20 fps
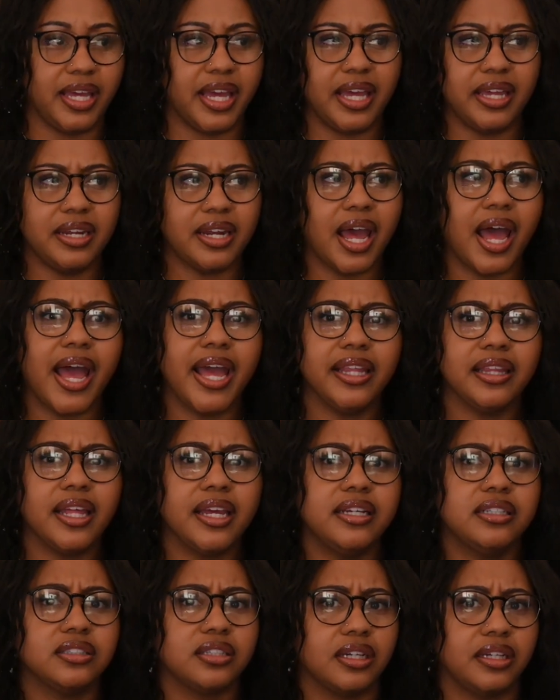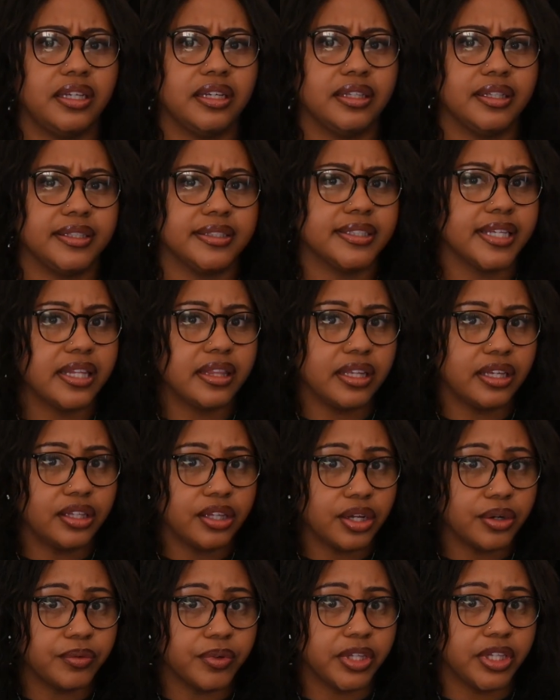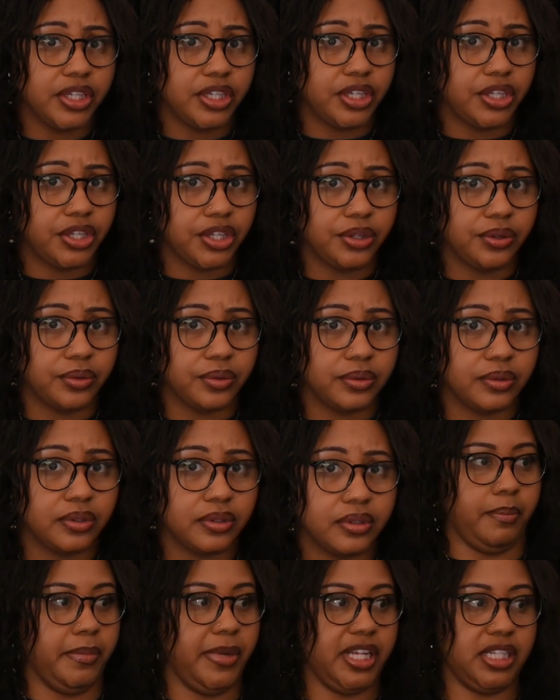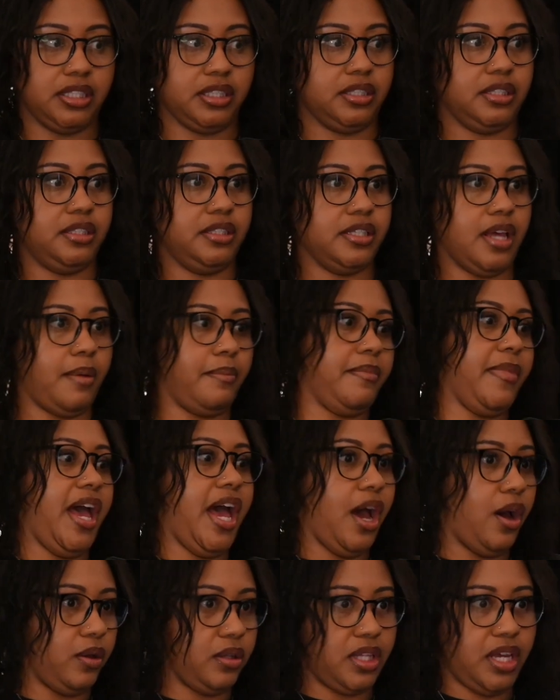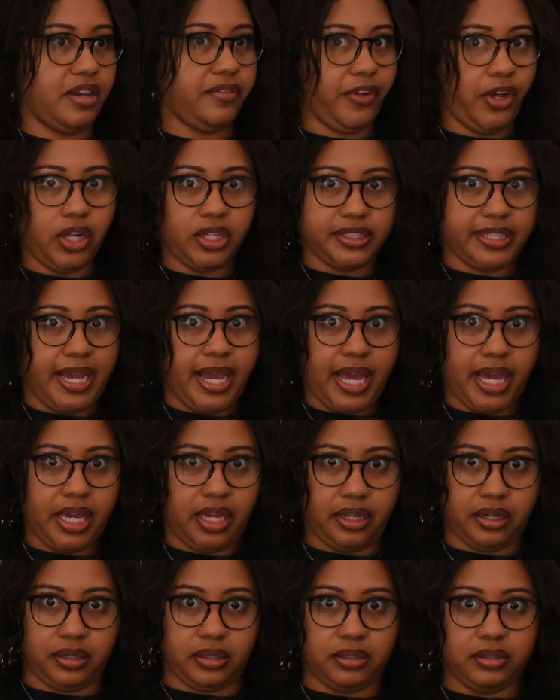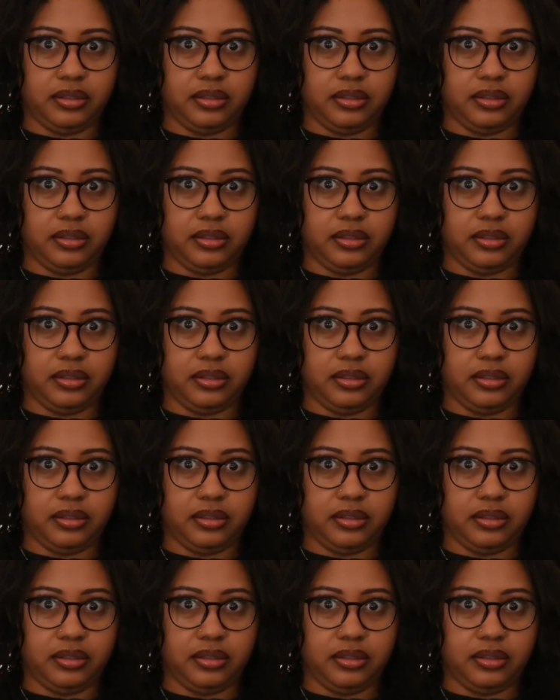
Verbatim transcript: And I like succulents, I think they're really cute. But somehow they've all died.